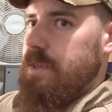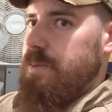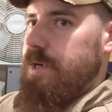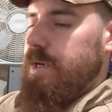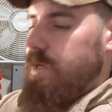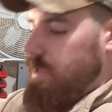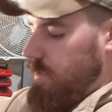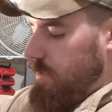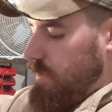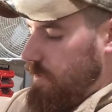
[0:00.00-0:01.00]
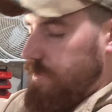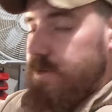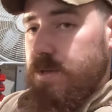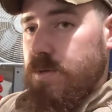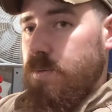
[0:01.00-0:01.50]
3,
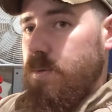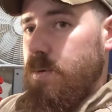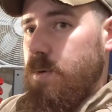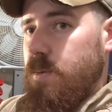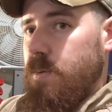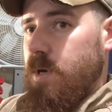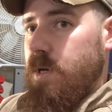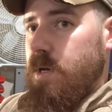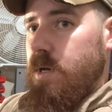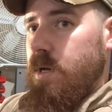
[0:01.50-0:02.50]
2, 1.